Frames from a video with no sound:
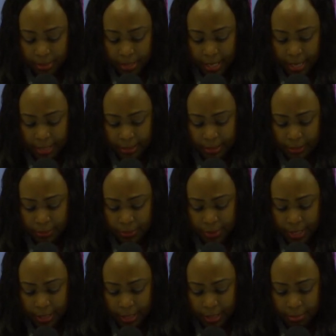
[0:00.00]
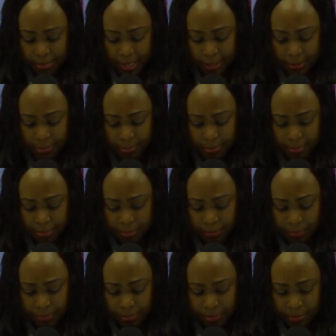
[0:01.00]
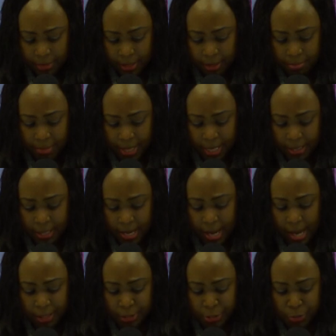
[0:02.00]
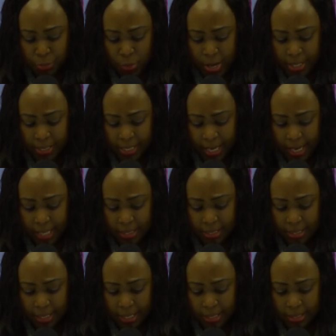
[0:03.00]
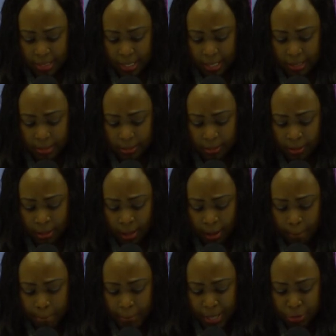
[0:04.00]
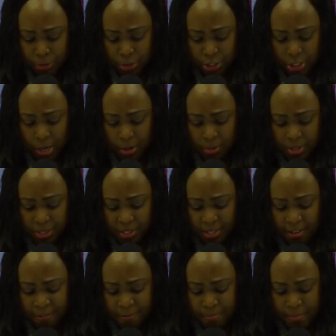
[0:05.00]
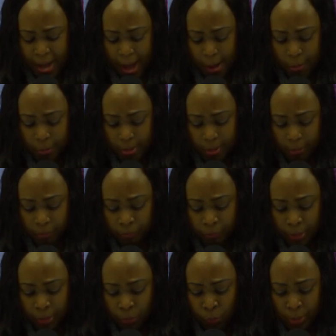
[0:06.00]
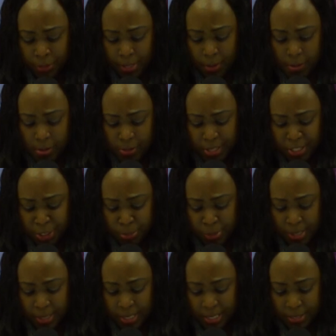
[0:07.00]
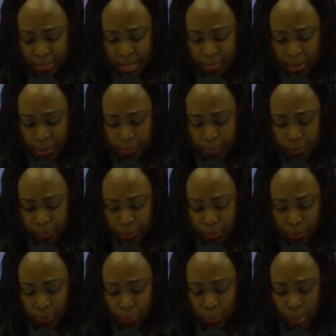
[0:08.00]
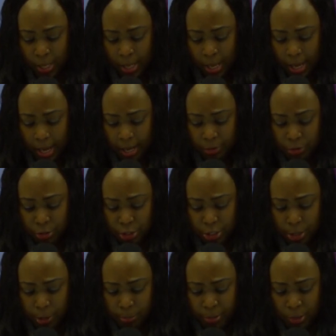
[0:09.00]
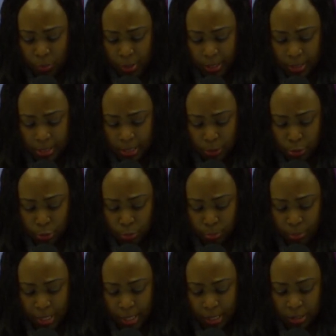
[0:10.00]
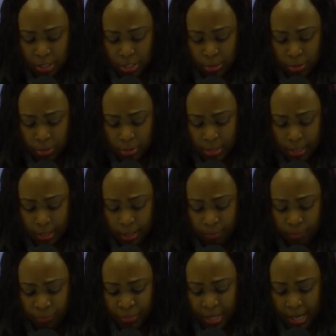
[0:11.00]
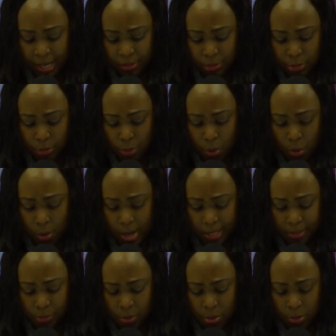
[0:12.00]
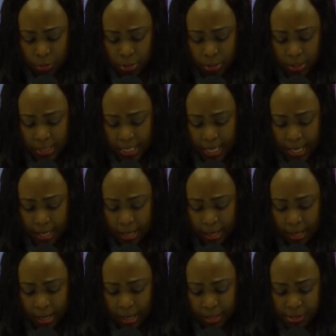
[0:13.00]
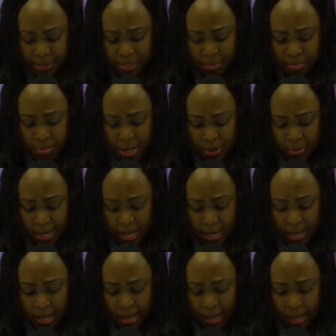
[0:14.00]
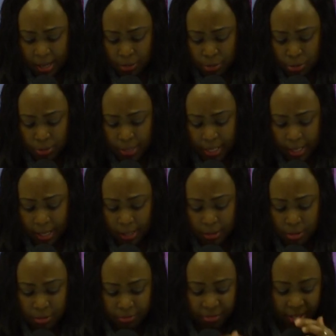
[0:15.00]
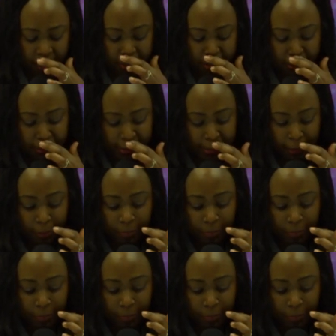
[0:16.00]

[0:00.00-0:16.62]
Hallelujah. Amen. Amen. Acts 1:8 says that, "But you shall receive power when the Holy Spirit has come upon you, and you shall be witness to me in Jerusalem, and all Judea and Samaria and to the end of the earth."